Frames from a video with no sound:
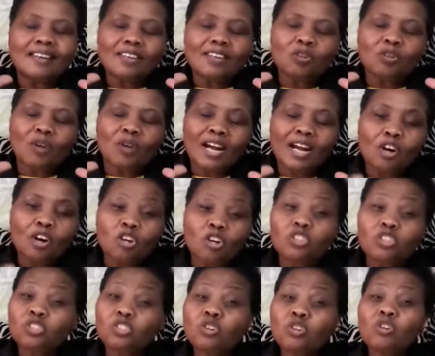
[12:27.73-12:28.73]
You can
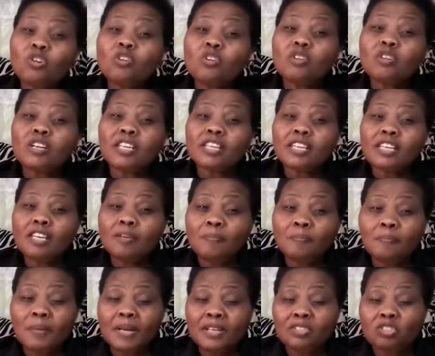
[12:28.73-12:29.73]
also
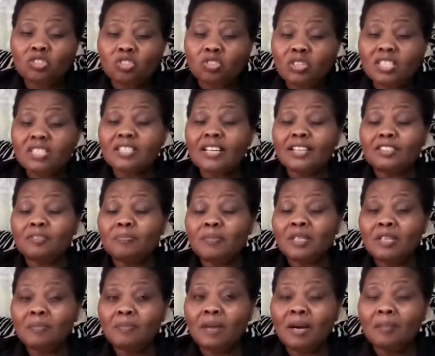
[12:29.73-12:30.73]
keep stress at
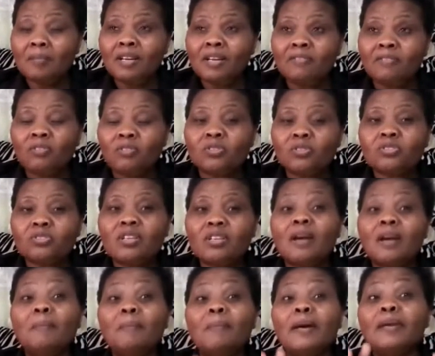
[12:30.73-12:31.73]
minimum levels
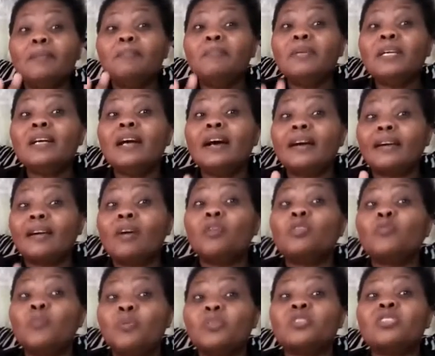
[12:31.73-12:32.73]
by being
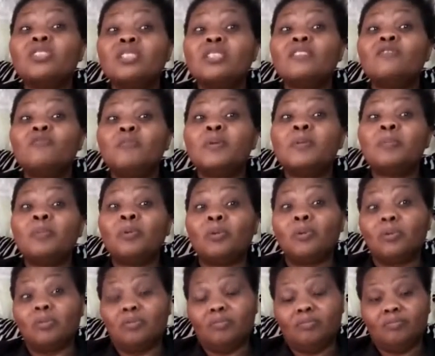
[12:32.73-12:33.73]
around positive people.
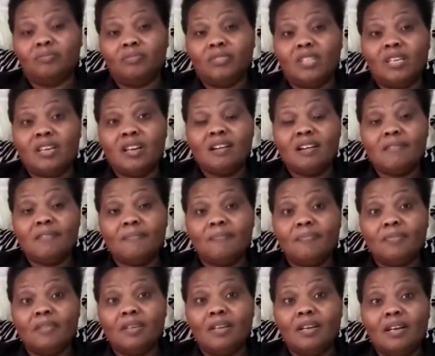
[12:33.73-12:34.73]
Yeah?
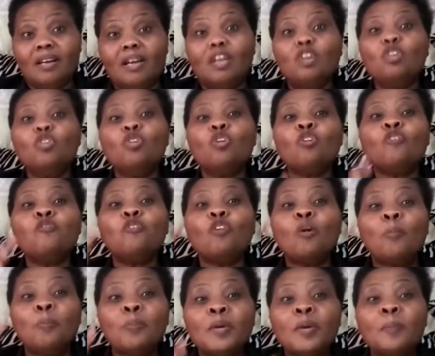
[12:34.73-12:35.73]
Look
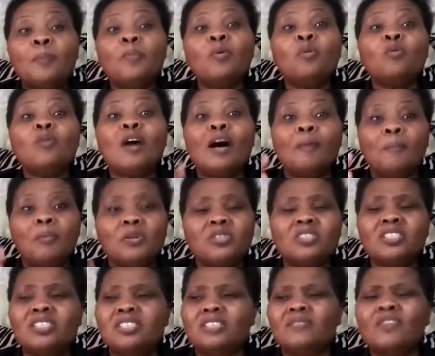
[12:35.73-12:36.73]
for people who are
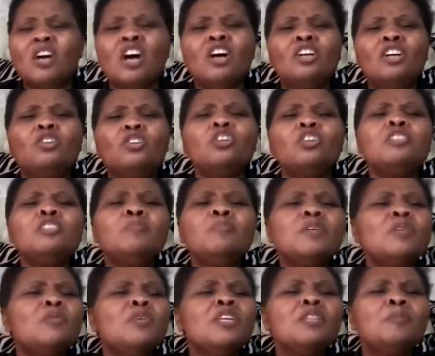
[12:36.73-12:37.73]
positive. Don't
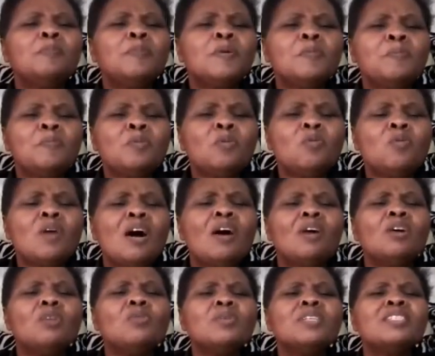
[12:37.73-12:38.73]
be with people who
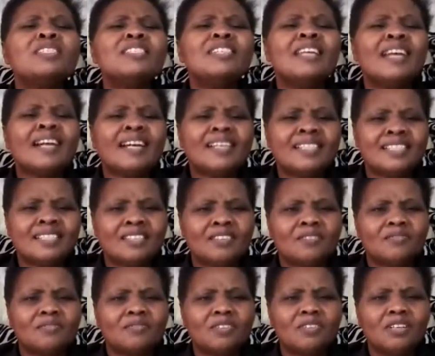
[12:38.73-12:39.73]
are always negative.